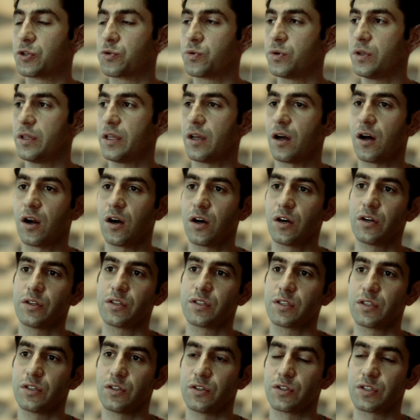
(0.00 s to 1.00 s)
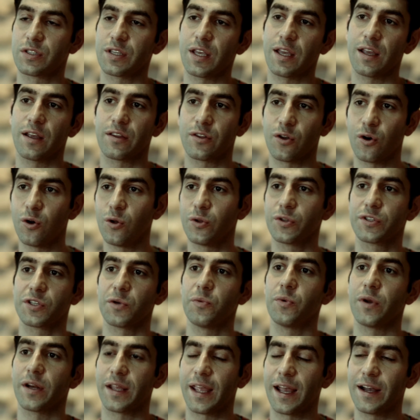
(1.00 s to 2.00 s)
really hard to hold
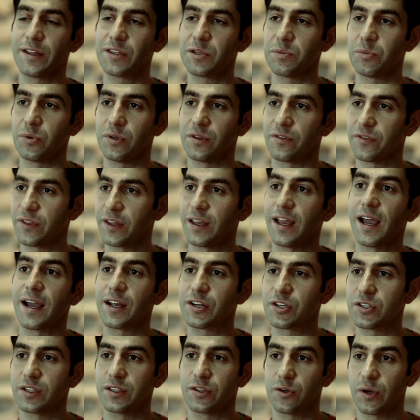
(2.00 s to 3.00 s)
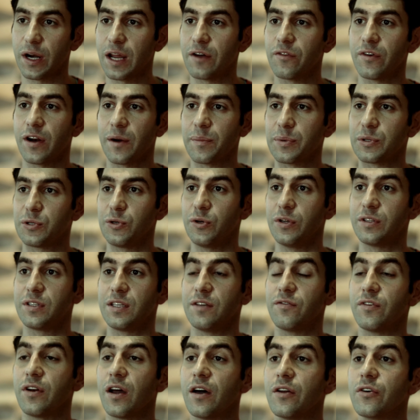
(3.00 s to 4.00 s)
someone accountable if they actually don't have an opportunity to
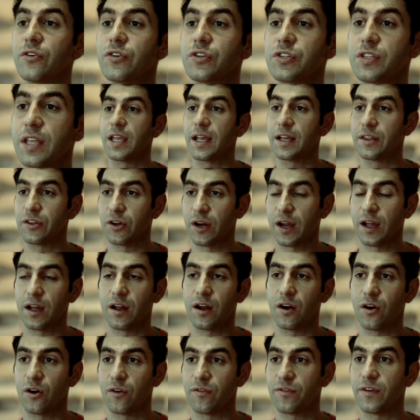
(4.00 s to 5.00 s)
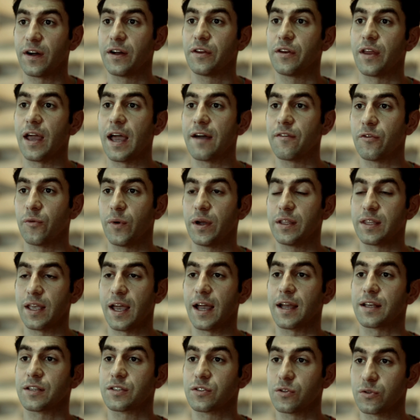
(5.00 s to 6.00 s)
even understand or have a way to
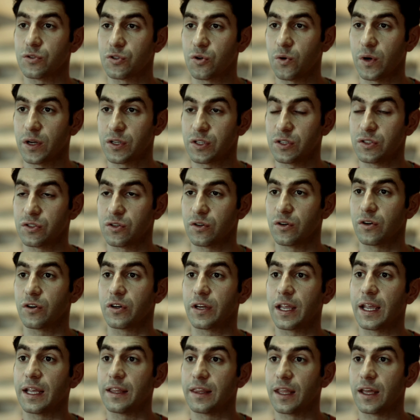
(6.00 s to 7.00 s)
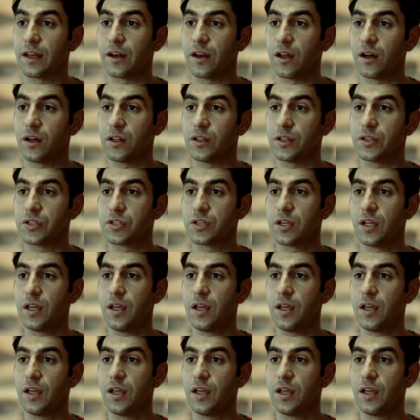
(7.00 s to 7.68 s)
ask those questions or gain that knowledge.